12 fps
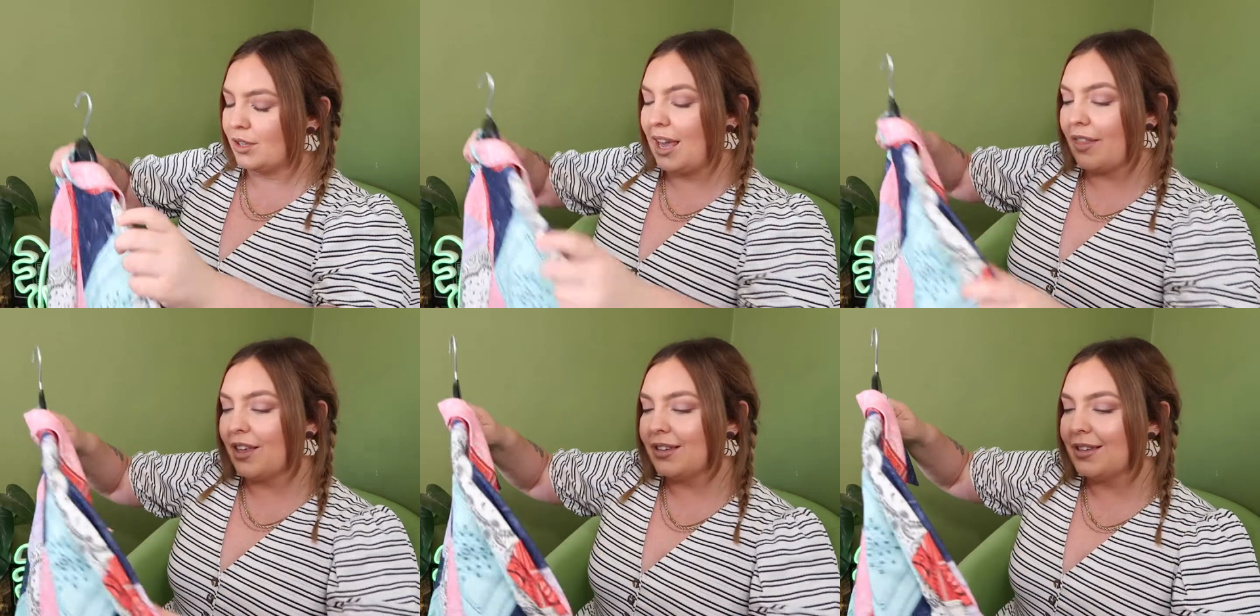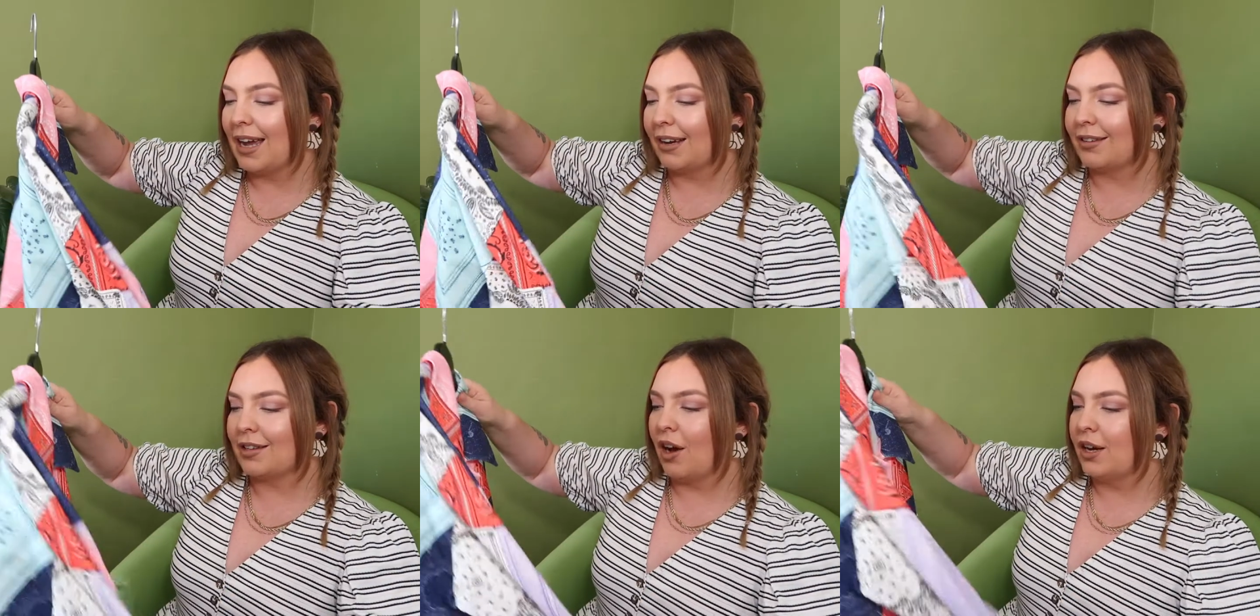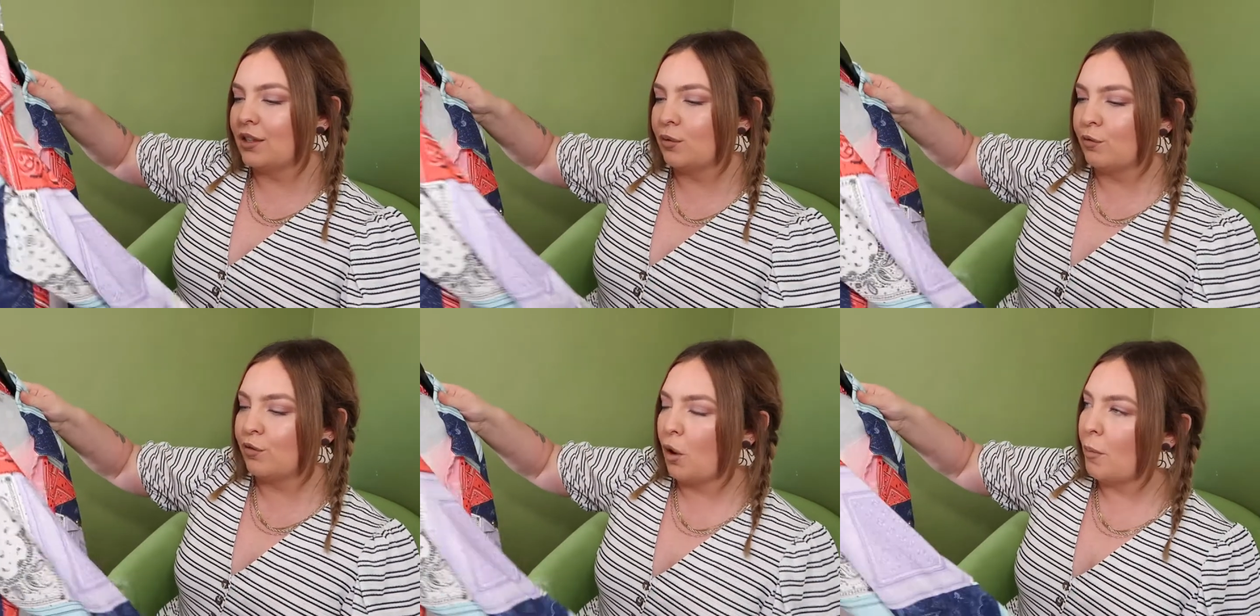So yeah, this next
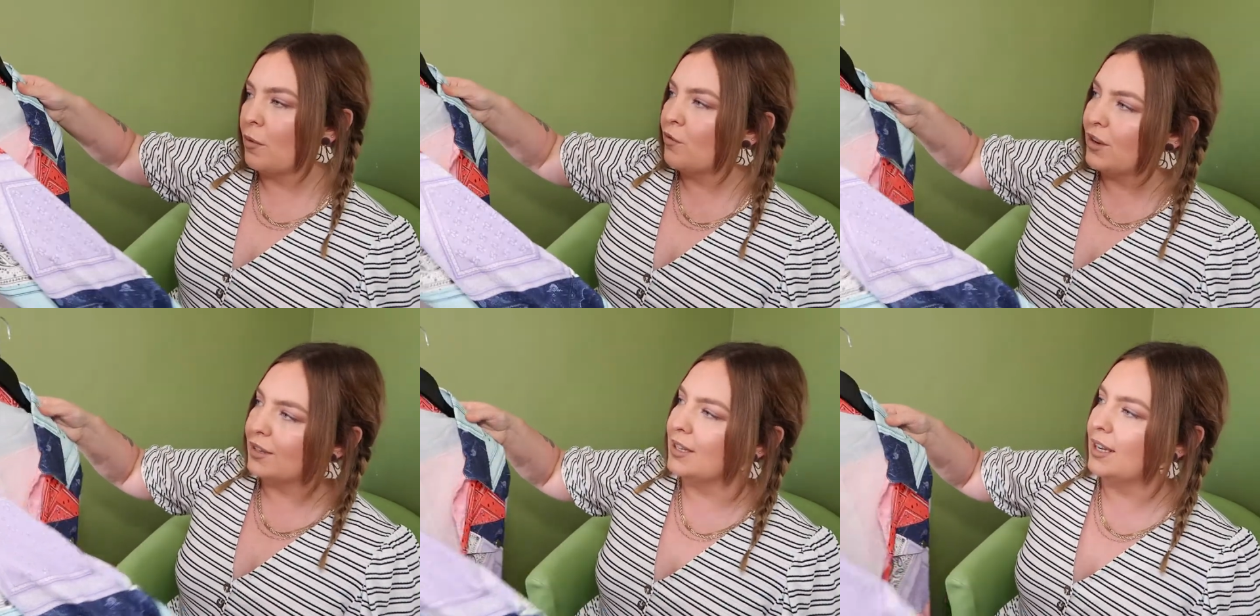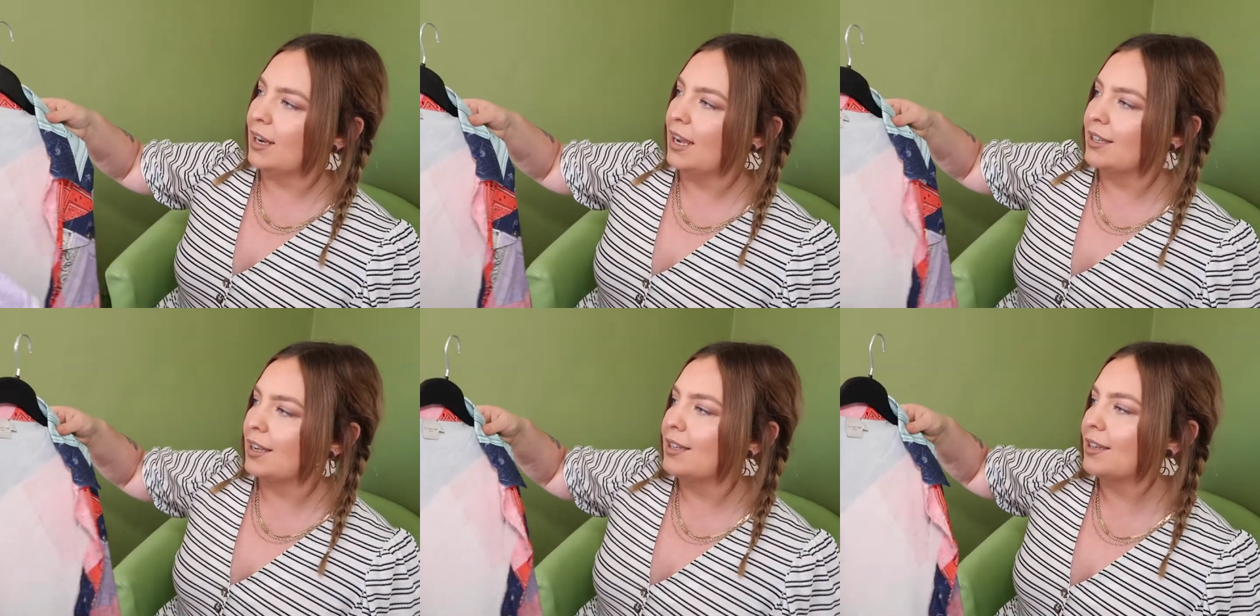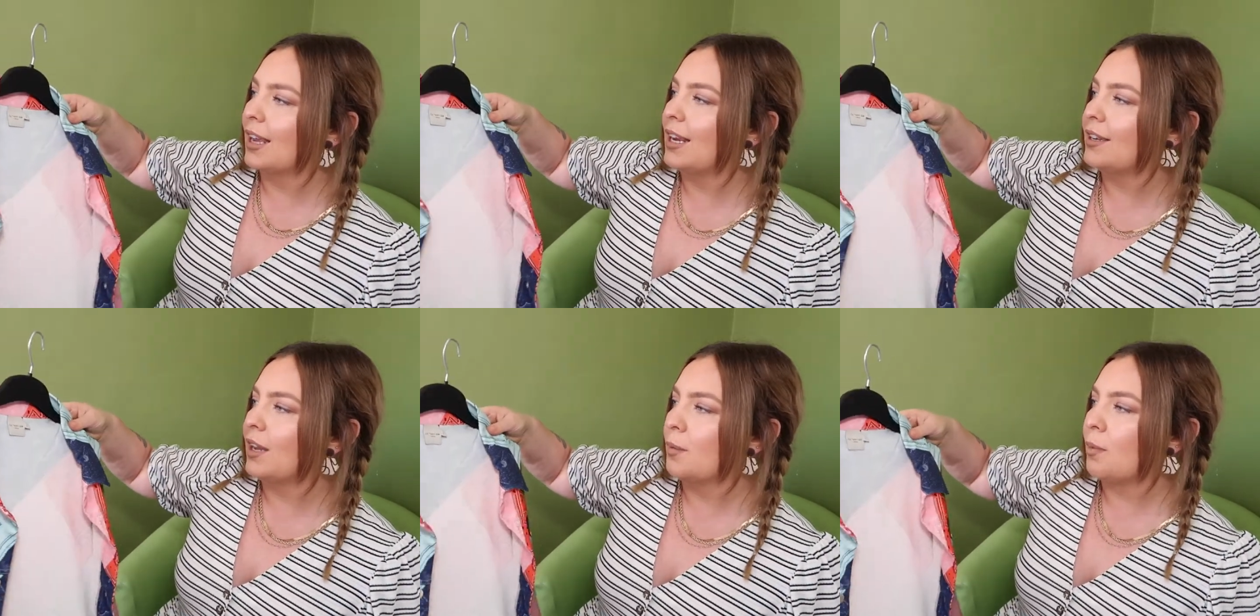item from Vinted is a
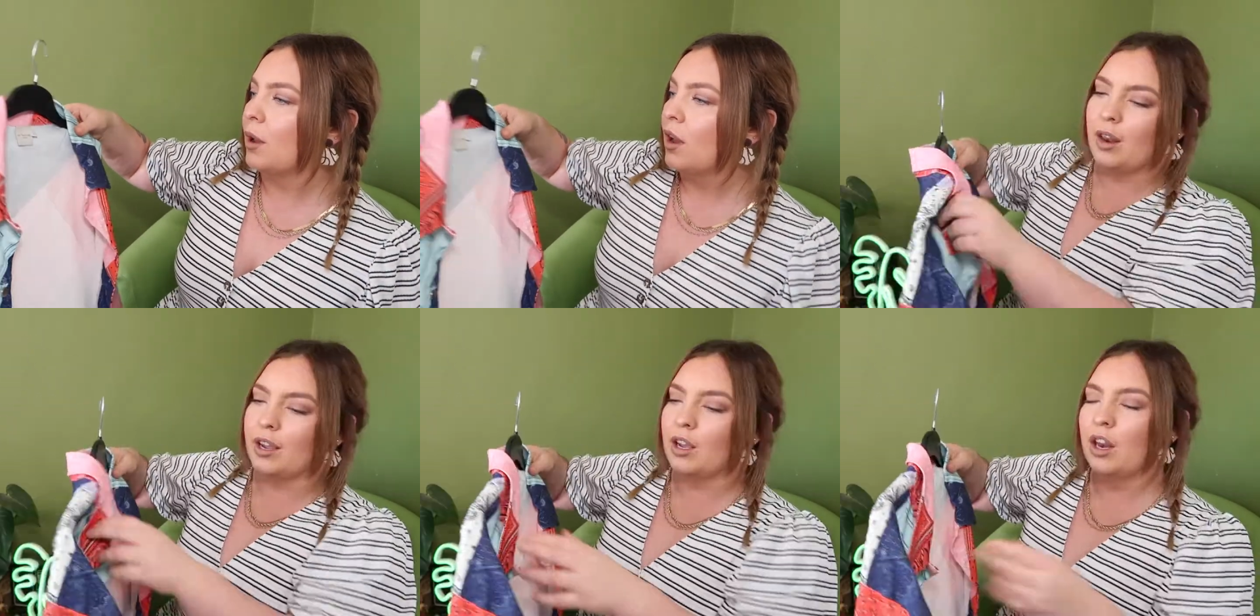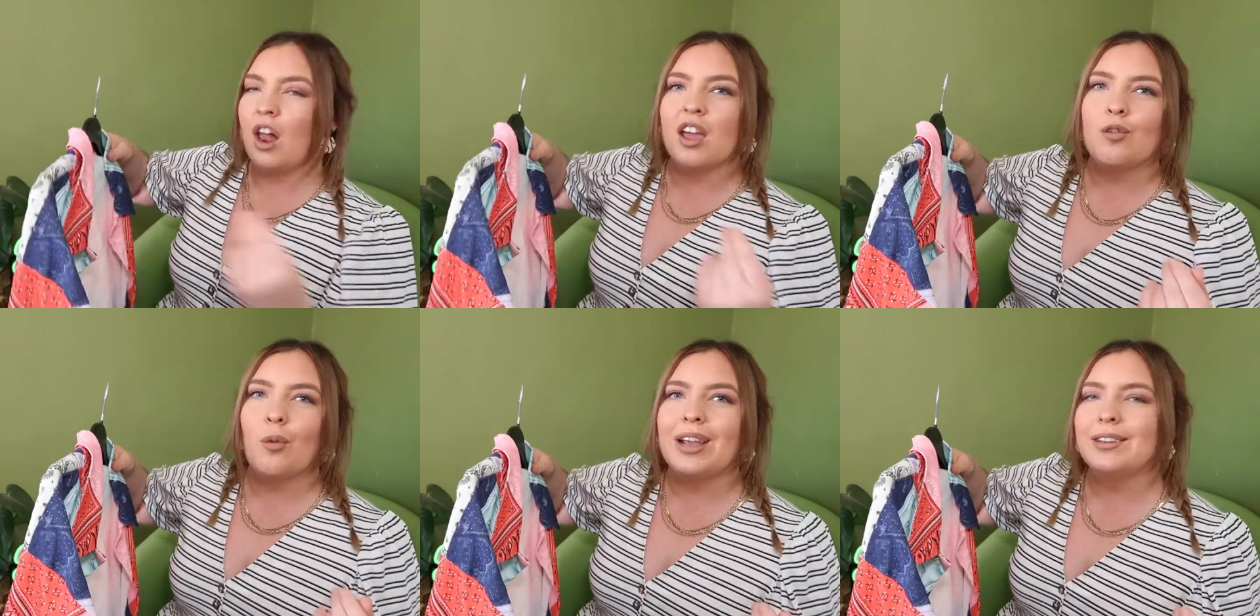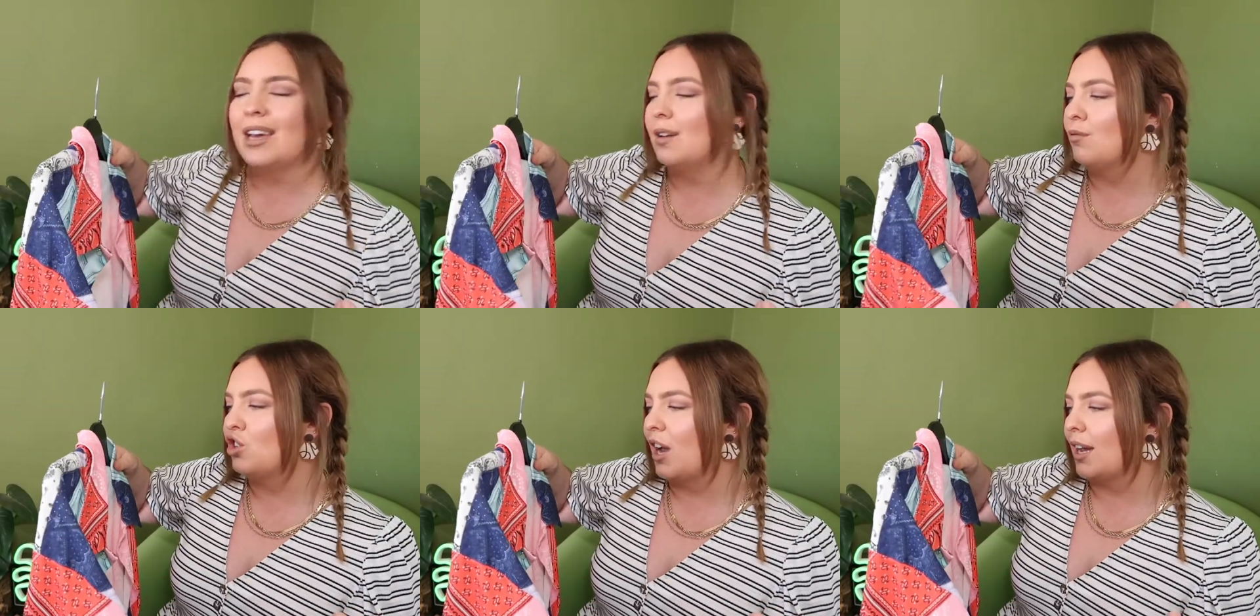skinny dip, like a lightweight
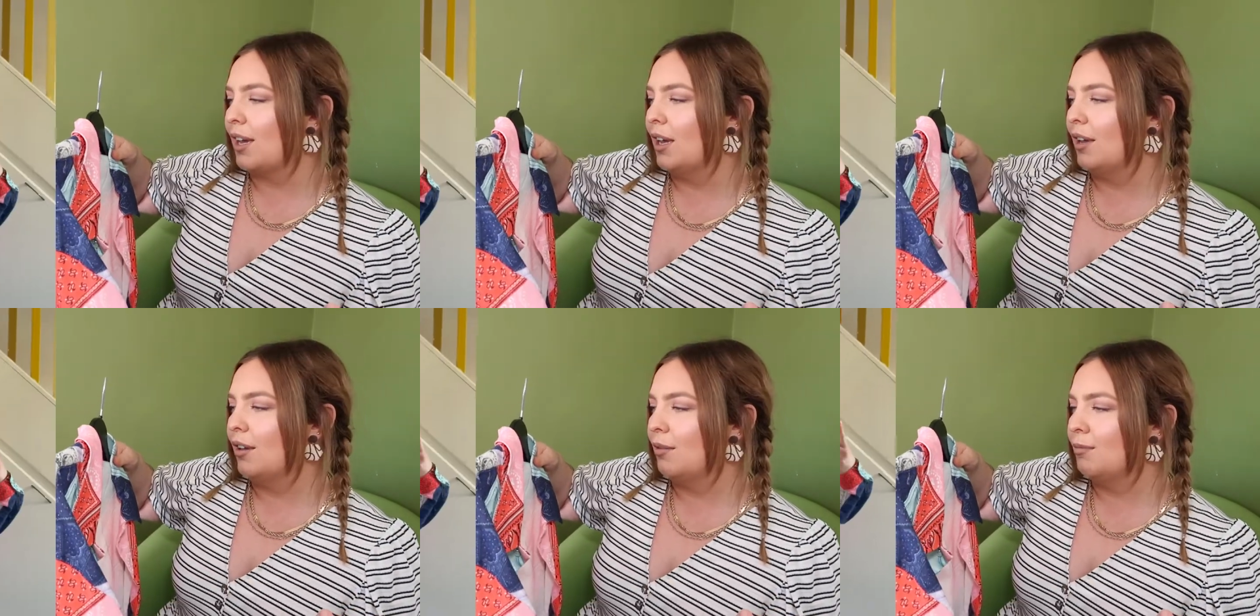denim jacket